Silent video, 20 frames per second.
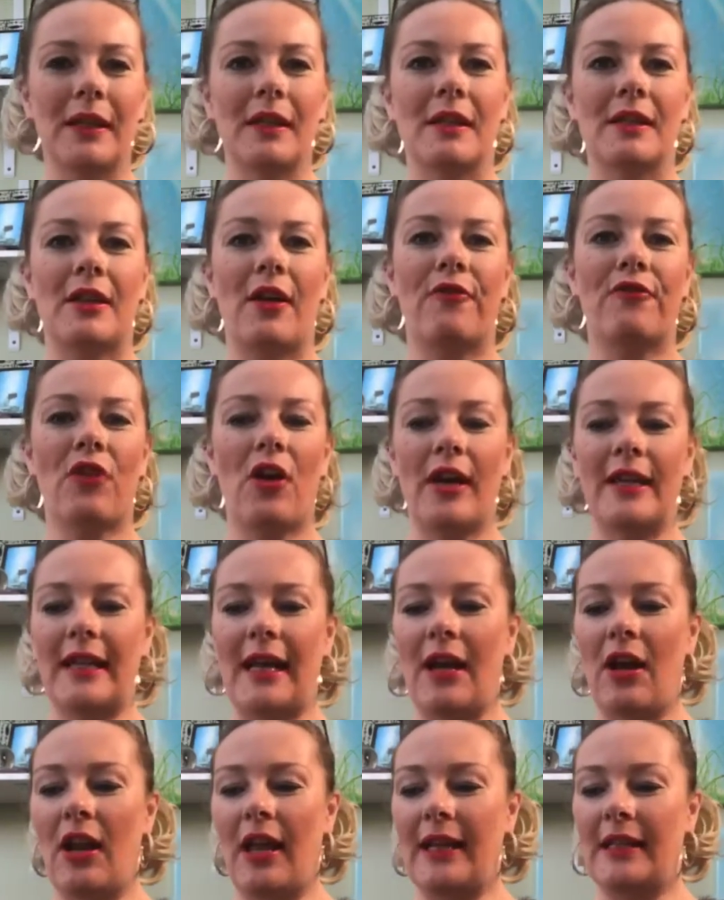So Friday
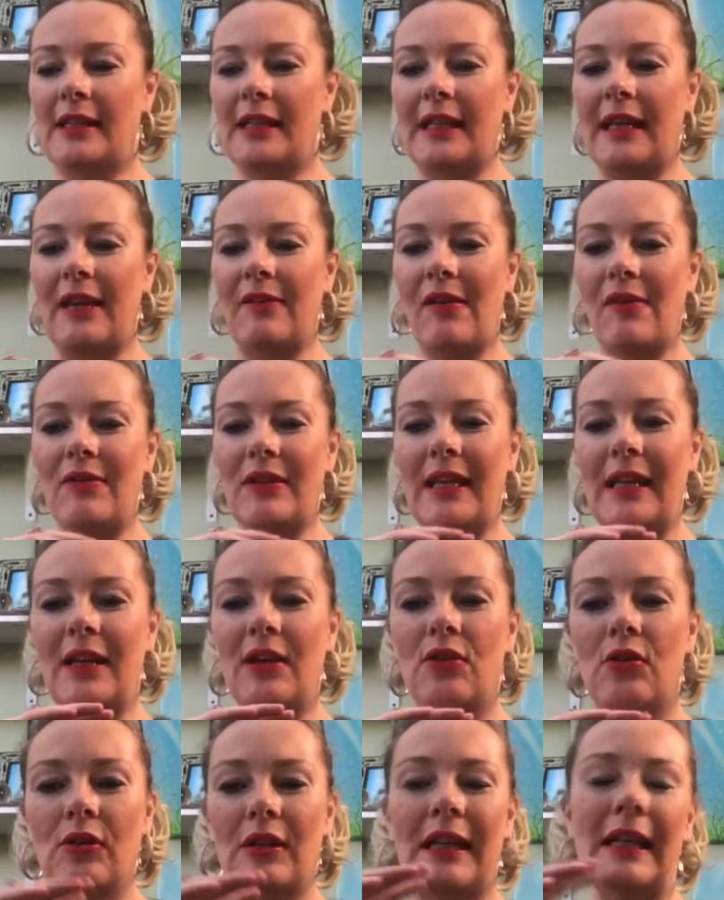I like to give everything a
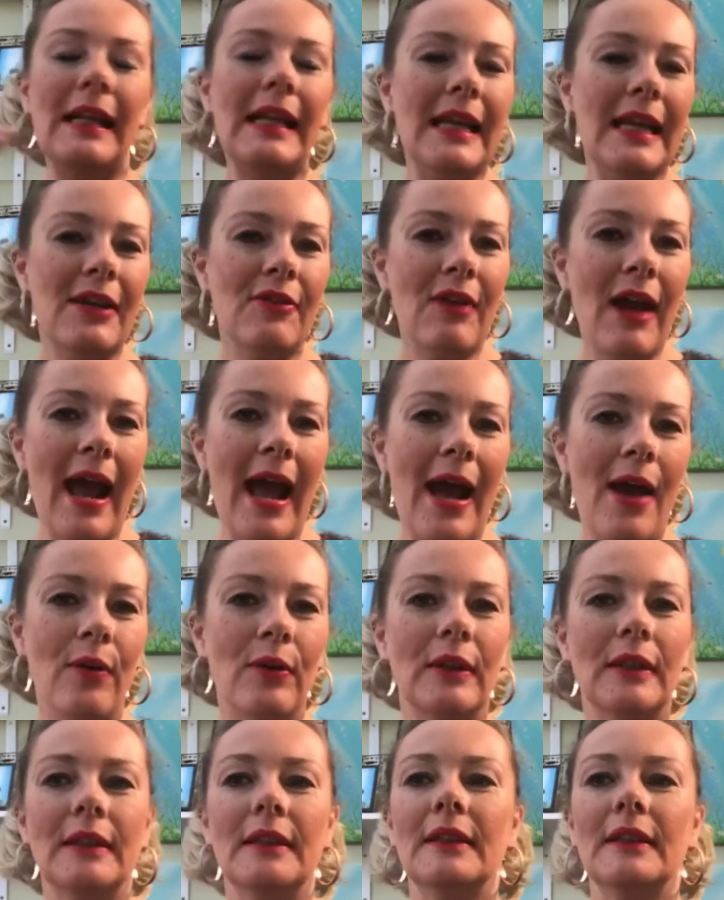good clear out,